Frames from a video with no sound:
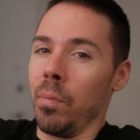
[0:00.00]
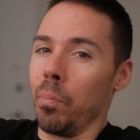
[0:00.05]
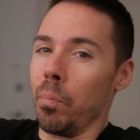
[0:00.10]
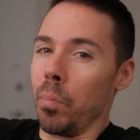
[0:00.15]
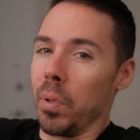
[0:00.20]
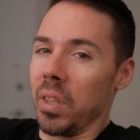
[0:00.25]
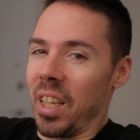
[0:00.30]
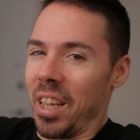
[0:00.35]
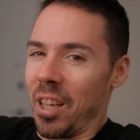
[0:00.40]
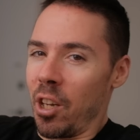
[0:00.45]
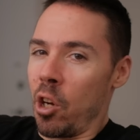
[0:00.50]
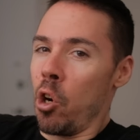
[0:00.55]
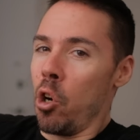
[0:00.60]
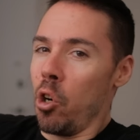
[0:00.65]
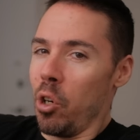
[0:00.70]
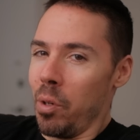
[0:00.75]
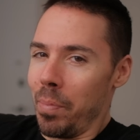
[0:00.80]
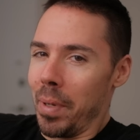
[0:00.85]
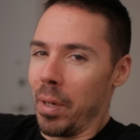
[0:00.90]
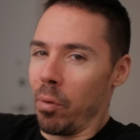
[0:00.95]
but they
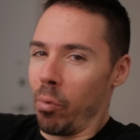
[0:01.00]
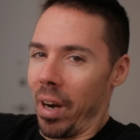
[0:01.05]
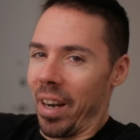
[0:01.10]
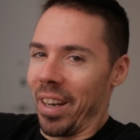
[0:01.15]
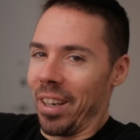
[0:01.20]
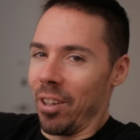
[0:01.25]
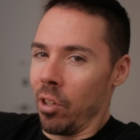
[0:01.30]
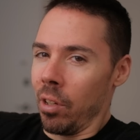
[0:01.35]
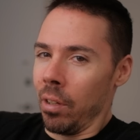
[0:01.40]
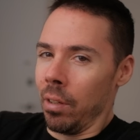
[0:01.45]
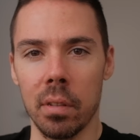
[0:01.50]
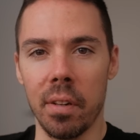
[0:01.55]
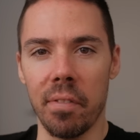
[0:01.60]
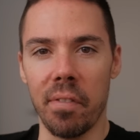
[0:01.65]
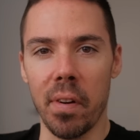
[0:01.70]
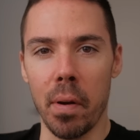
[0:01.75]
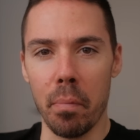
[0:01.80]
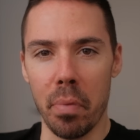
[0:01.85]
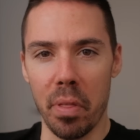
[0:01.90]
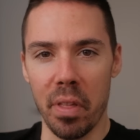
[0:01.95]
could be right. If
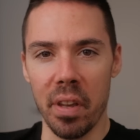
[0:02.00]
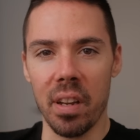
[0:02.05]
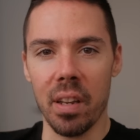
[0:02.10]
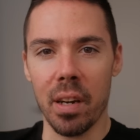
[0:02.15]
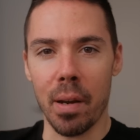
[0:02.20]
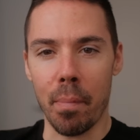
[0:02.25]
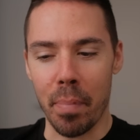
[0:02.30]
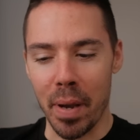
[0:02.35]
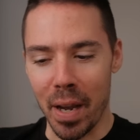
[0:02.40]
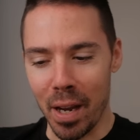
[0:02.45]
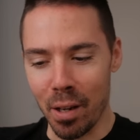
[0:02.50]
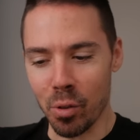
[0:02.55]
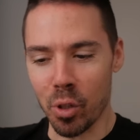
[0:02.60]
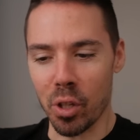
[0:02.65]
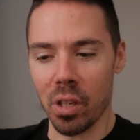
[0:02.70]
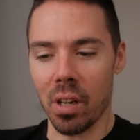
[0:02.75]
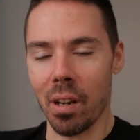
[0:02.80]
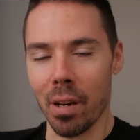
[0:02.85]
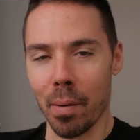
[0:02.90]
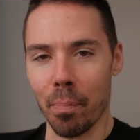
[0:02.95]
I'm thinking of
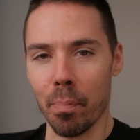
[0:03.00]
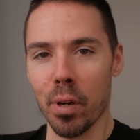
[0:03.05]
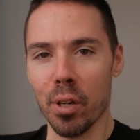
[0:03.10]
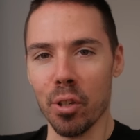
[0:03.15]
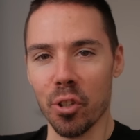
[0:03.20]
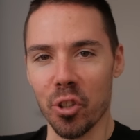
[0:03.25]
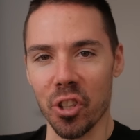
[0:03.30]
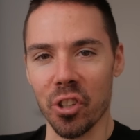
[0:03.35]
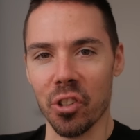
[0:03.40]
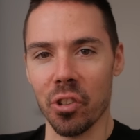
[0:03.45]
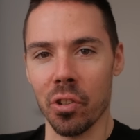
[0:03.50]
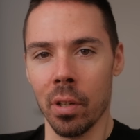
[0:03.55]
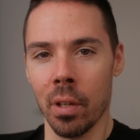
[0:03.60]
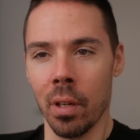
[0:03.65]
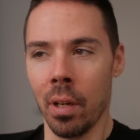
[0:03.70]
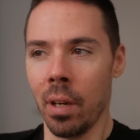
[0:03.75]
pouncing on a purchase,